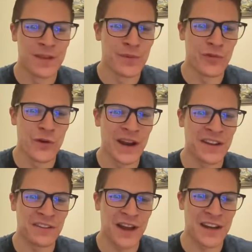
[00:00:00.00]
Before we get
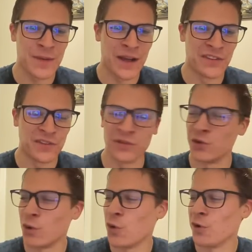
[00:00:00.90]
distracted about
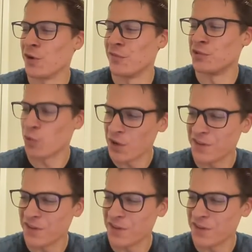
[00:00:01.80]
lore of Toy